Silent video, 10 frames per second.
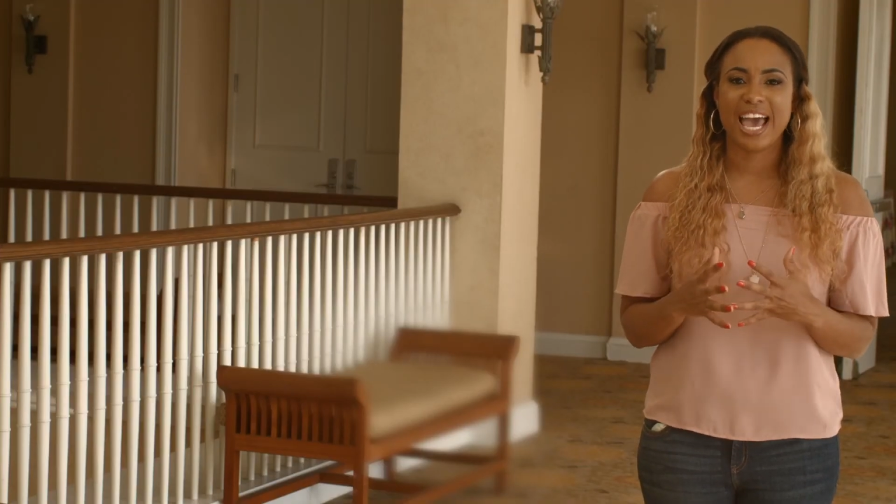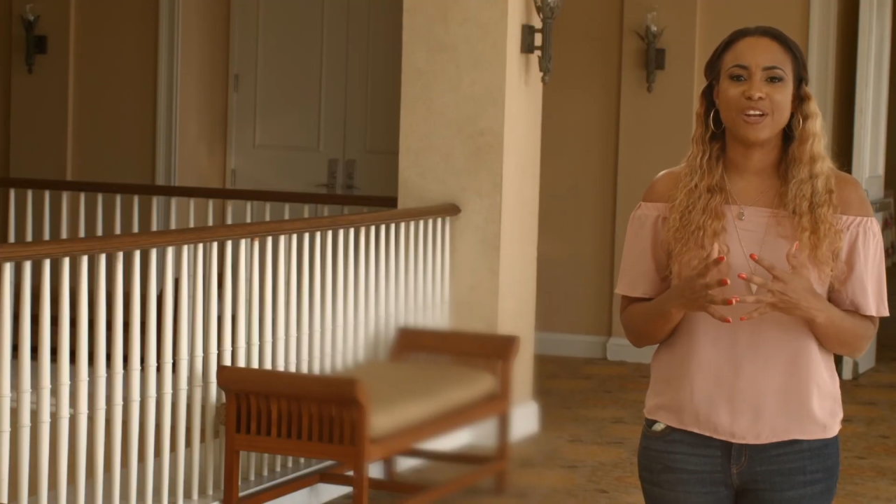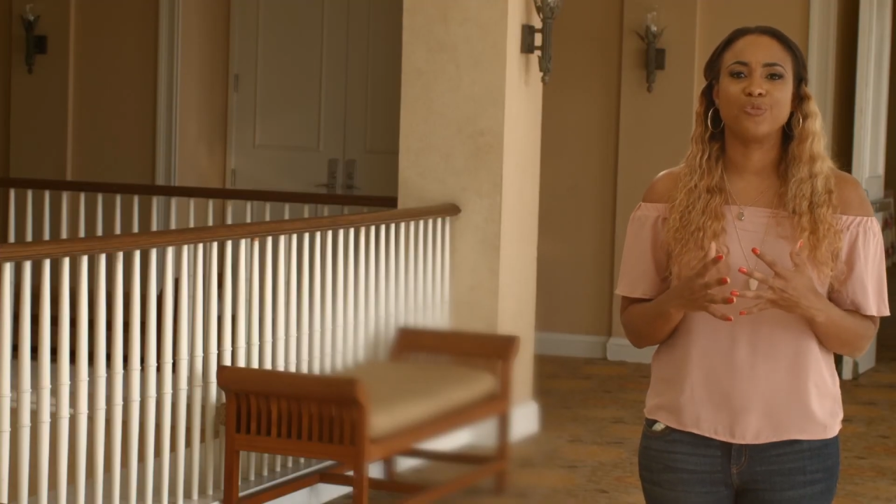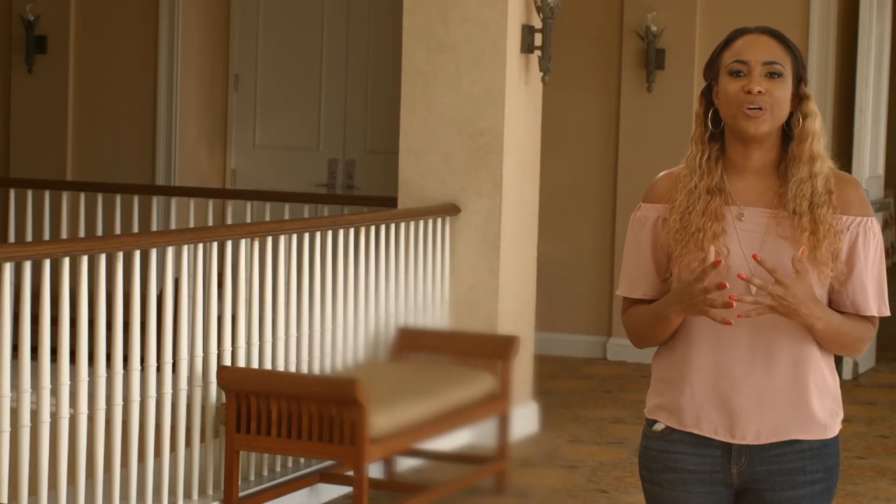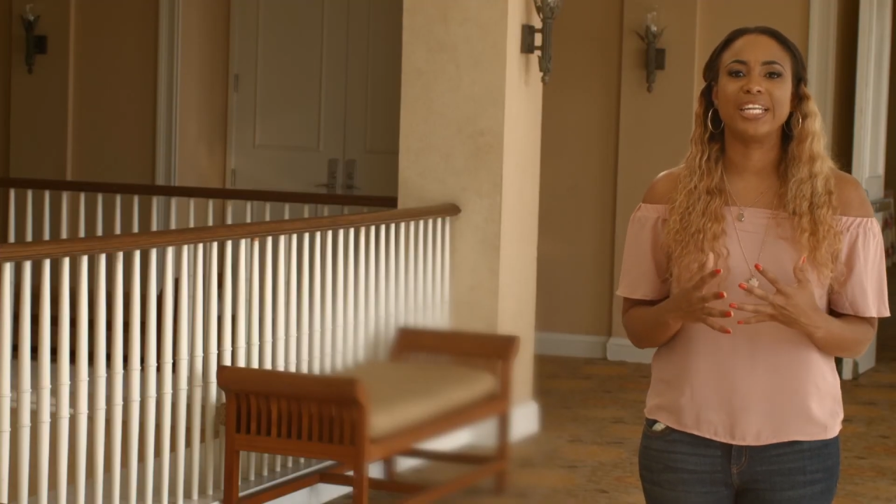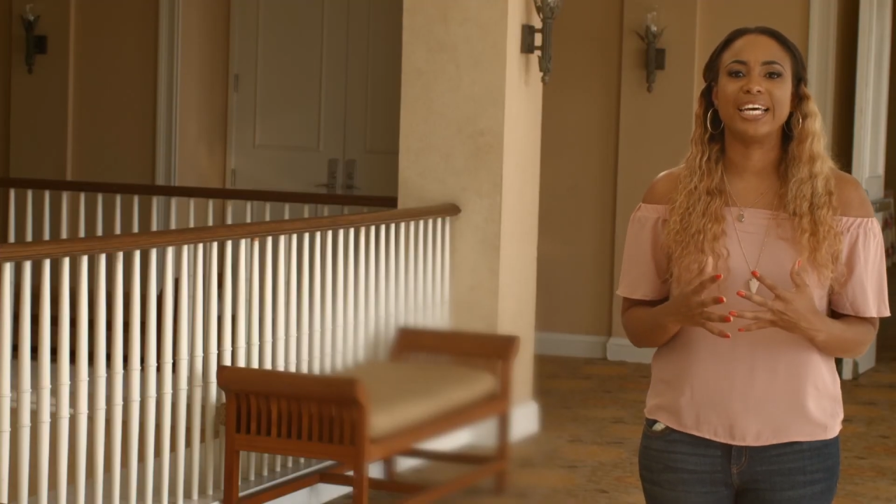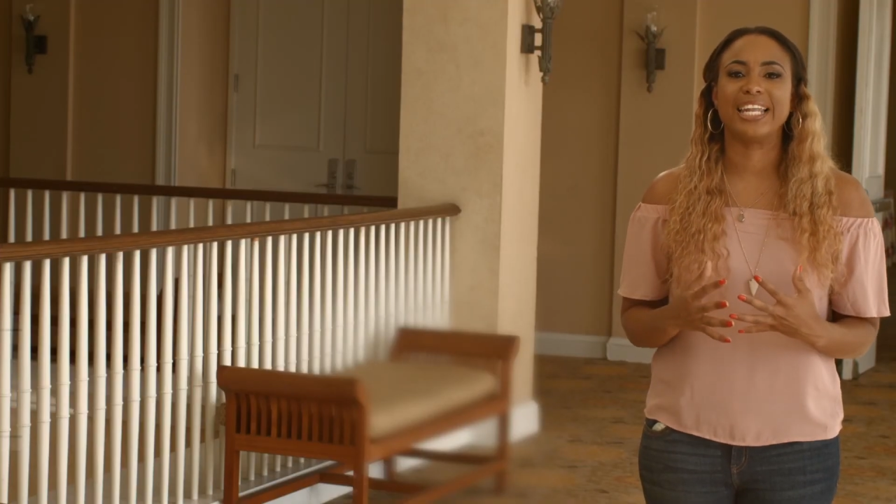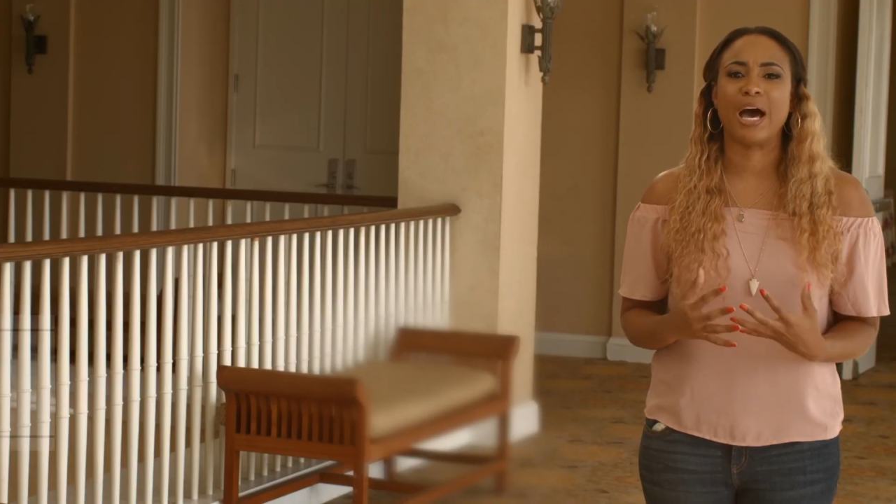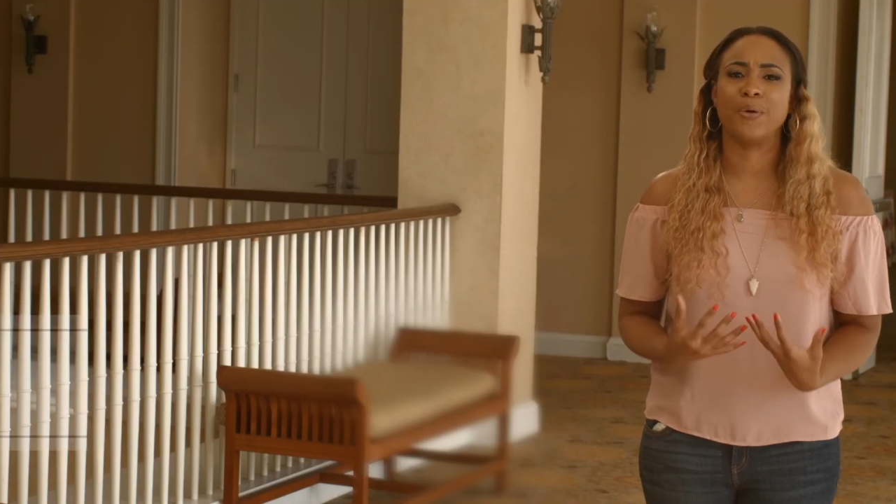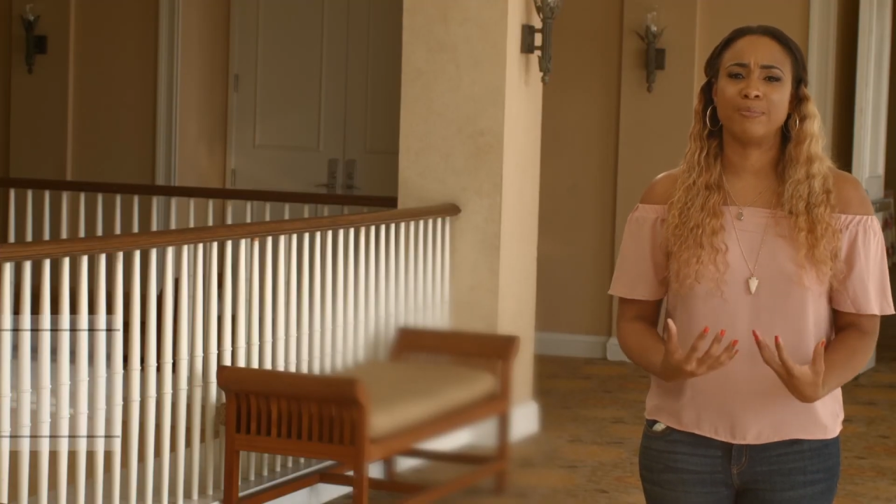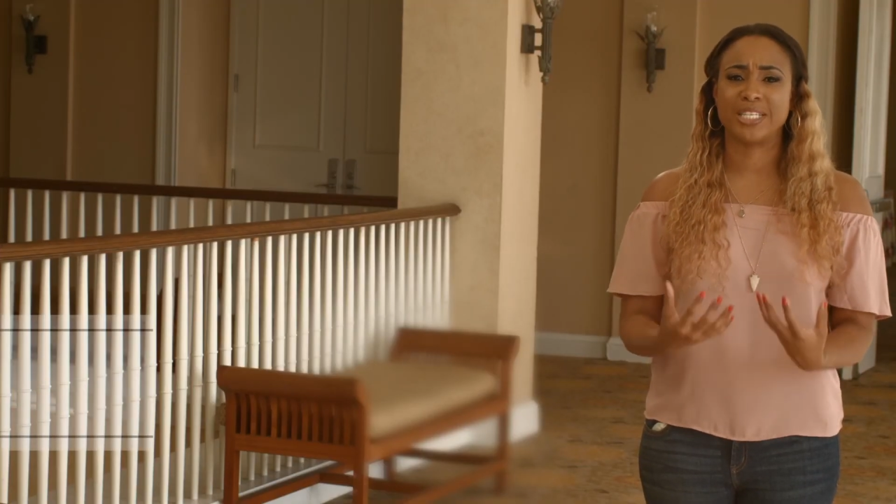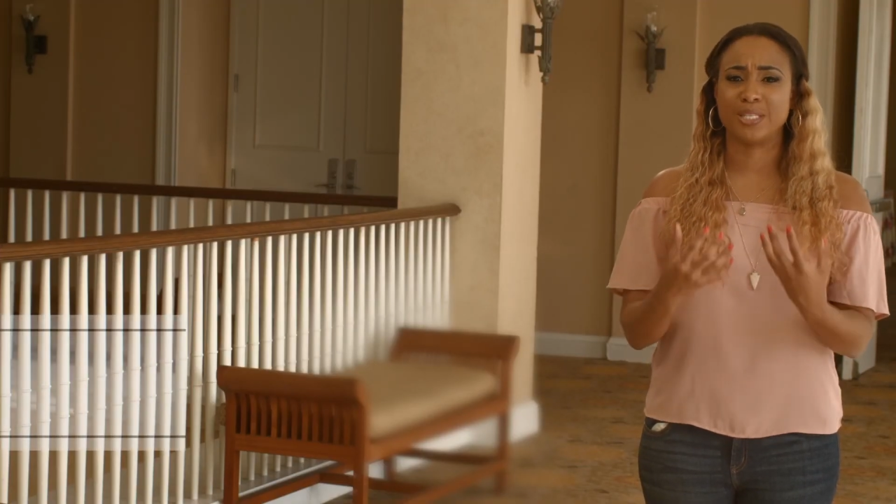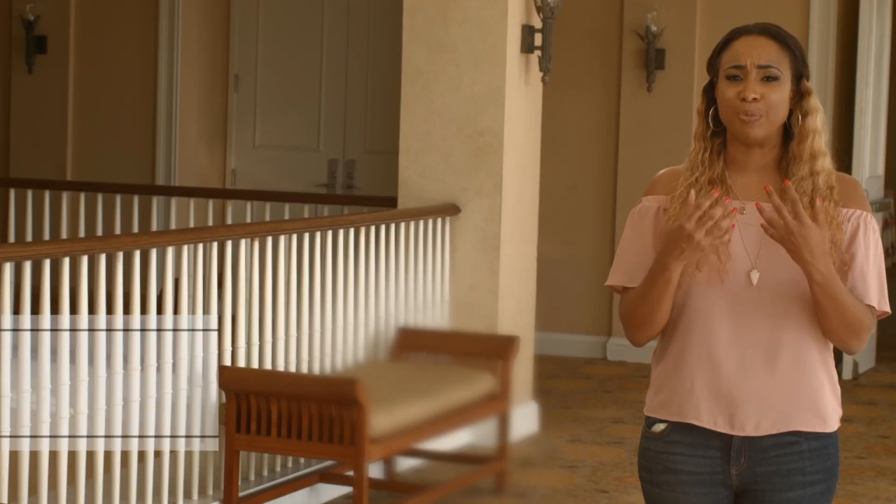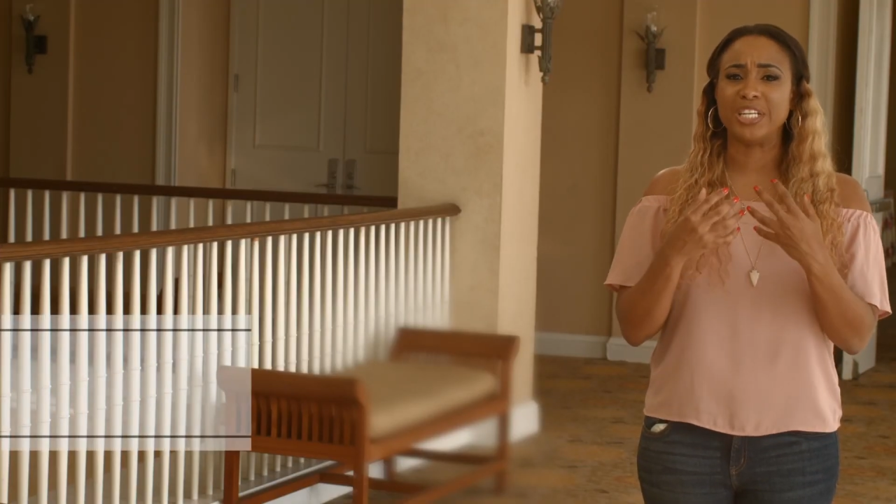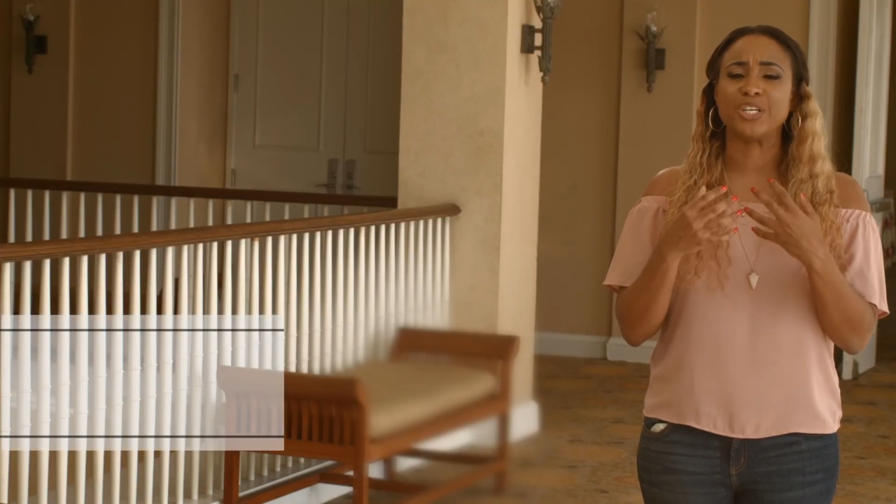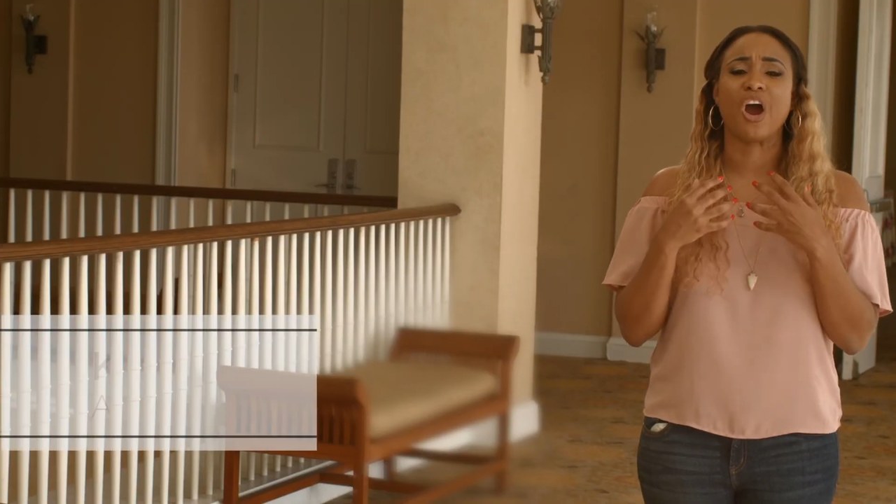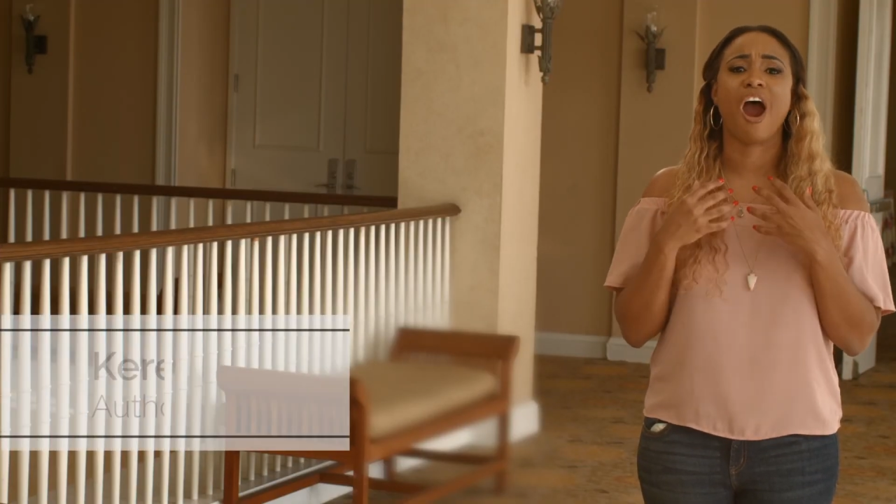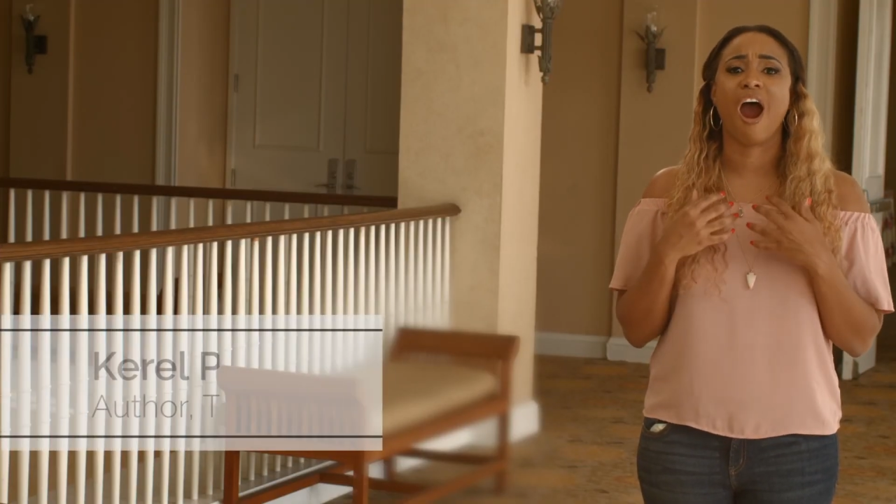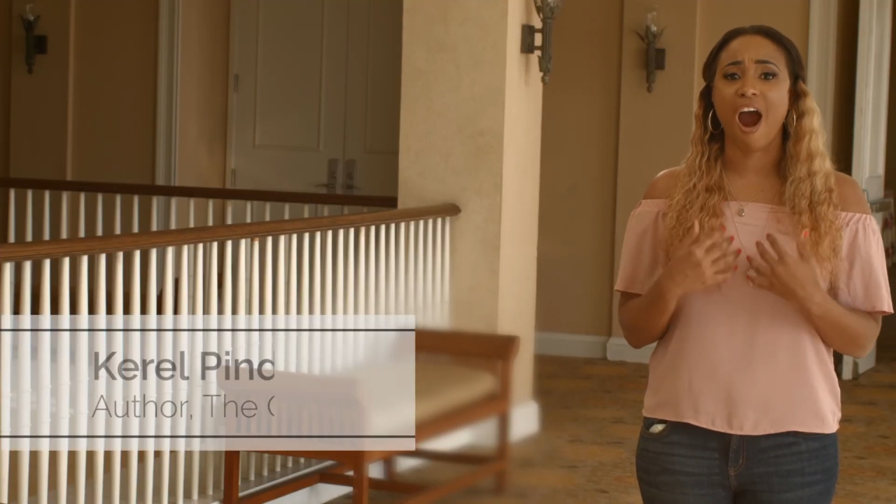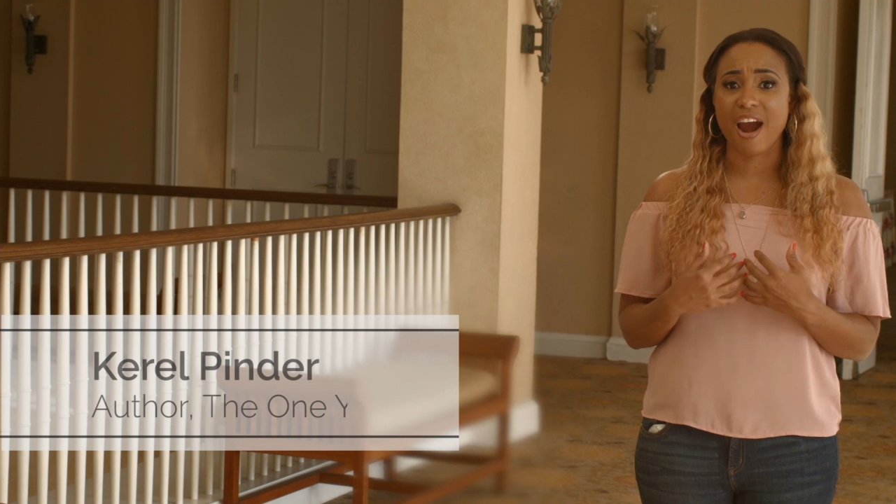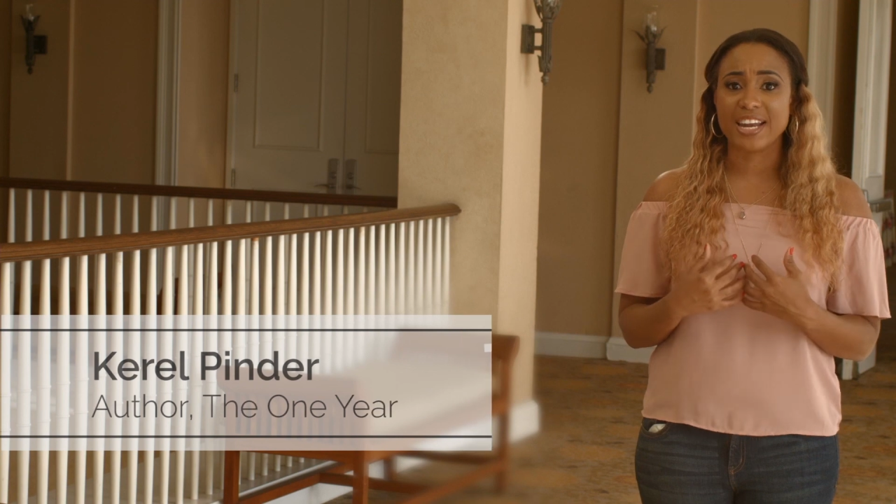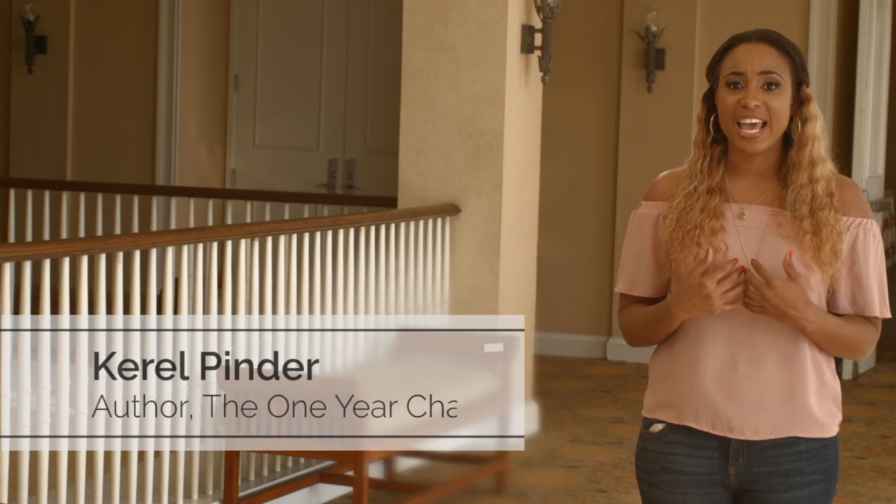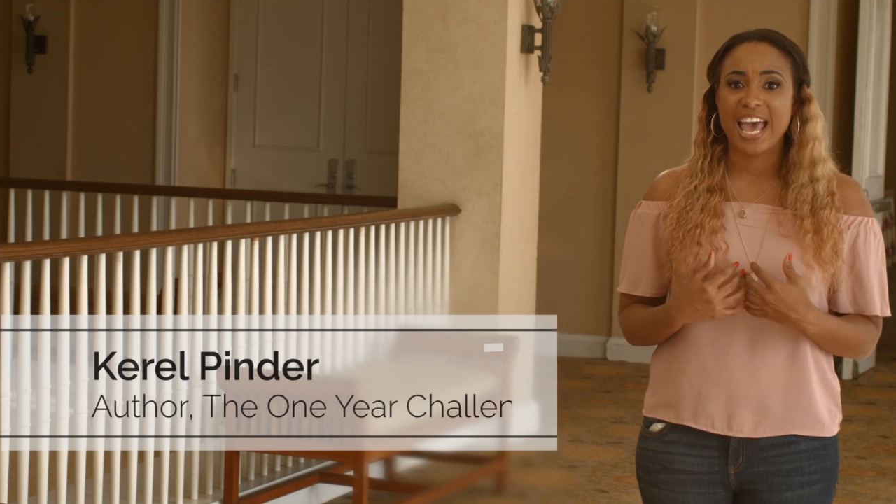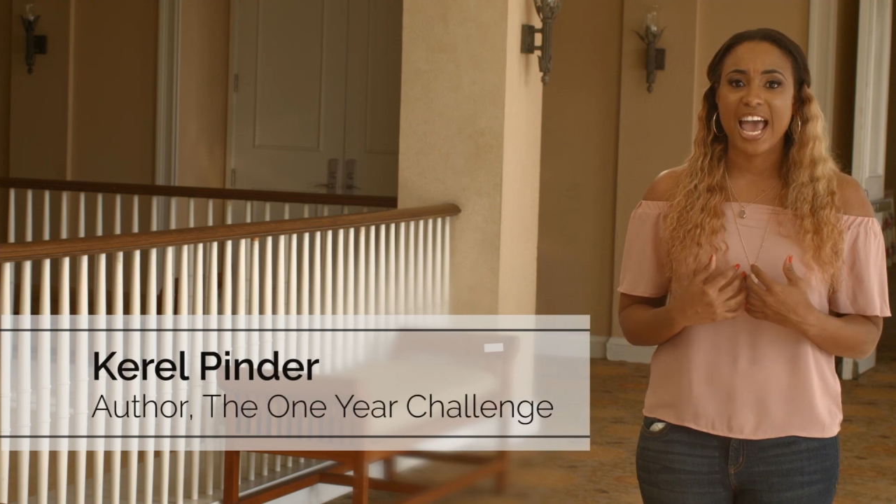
and really allow Him to speak to our heart